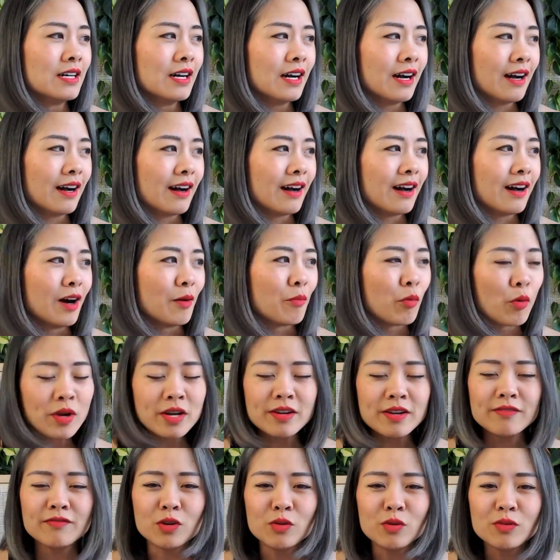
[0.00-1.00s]
a point
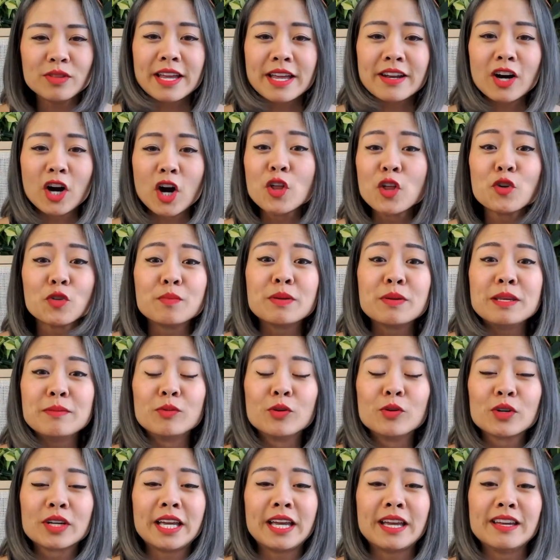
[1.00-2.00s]
of view that other
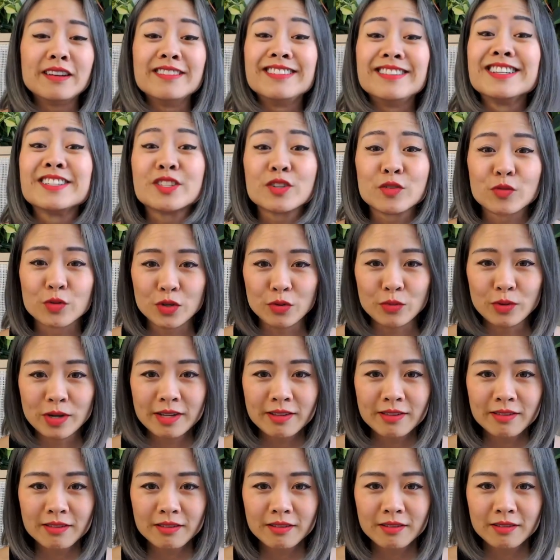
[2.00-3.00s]
people can disagree
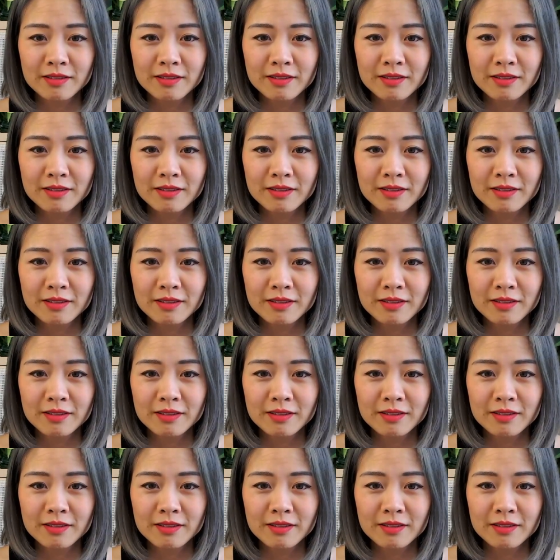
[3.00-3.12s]
with,